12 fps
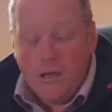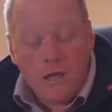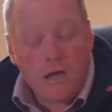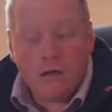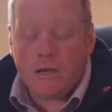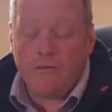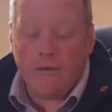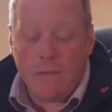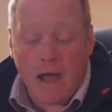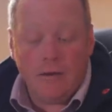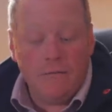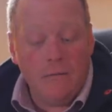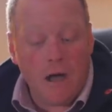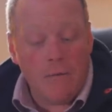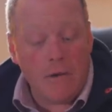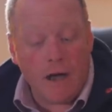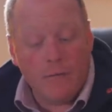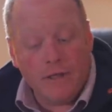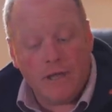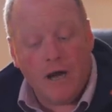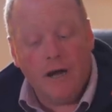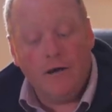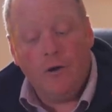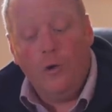yeah, you could have a man, oh, yeah. a man with a
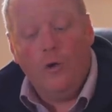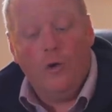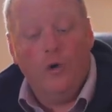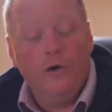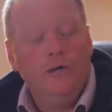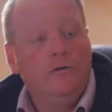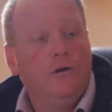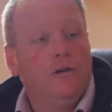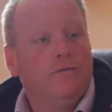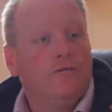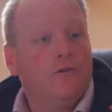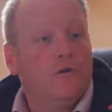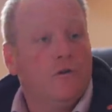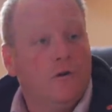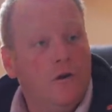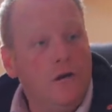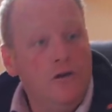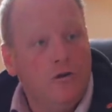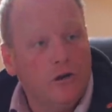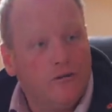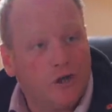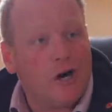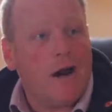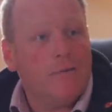gun, or, or you could have you could have
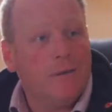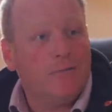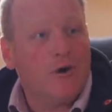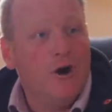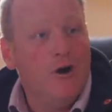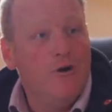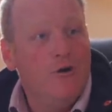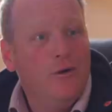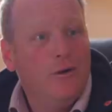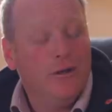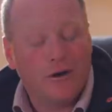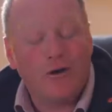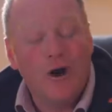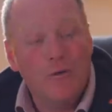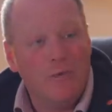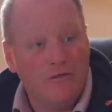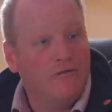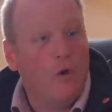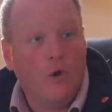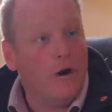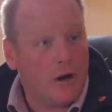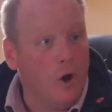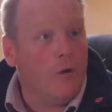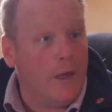trapped the pro the crow Crows, before
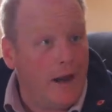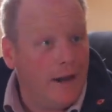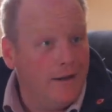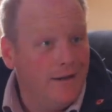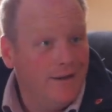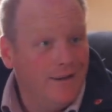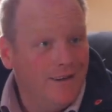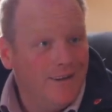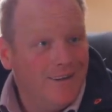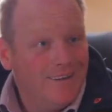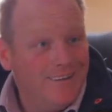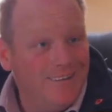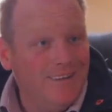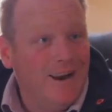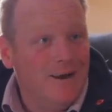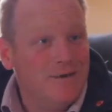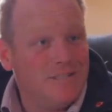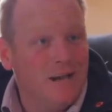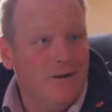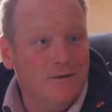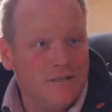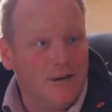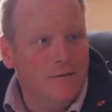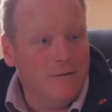yeah. it got there. Yeah. You know, so
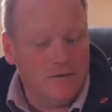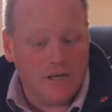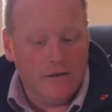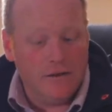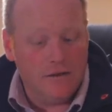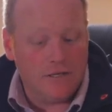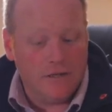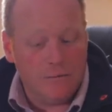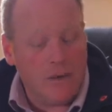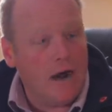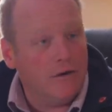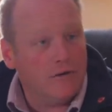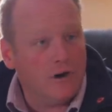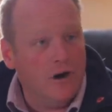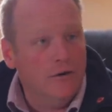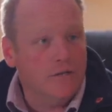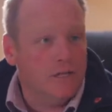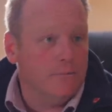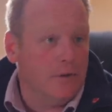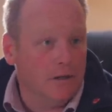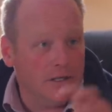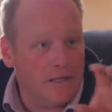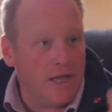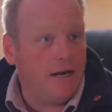so so the, so the pair of crows that are
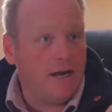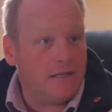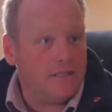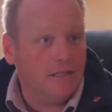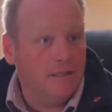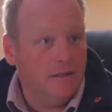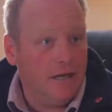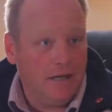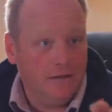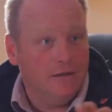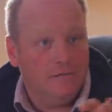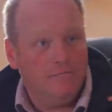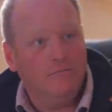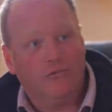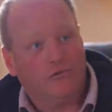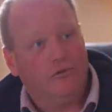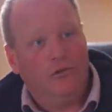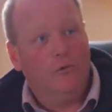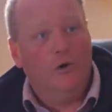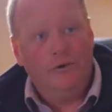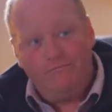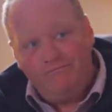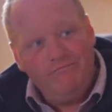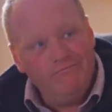building their nest in in the
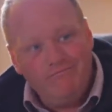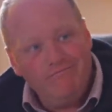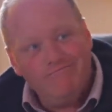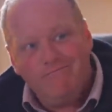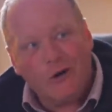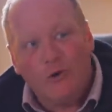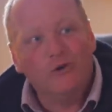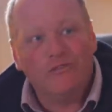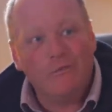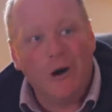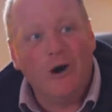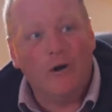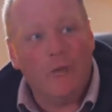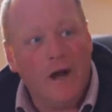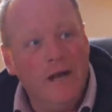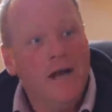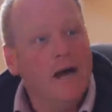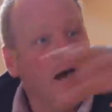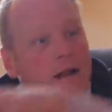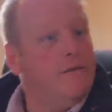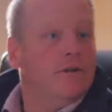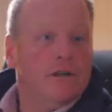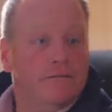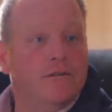wood a quarter of a mile away are
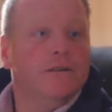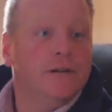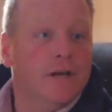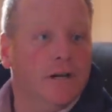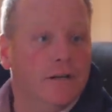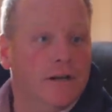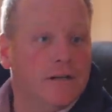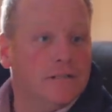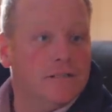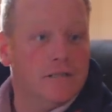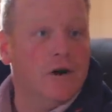never going to find the curlew nest to